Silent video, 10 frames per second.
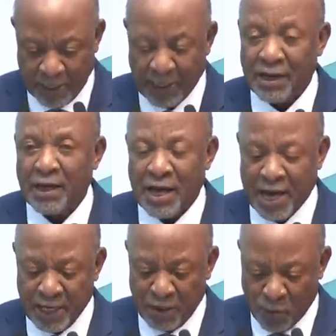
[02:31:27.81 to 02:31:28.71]
in
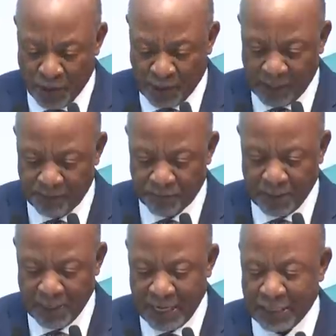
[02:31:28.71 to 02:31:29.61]
line with
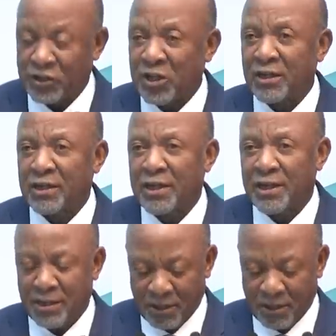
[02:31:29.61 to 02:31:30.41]
Agenda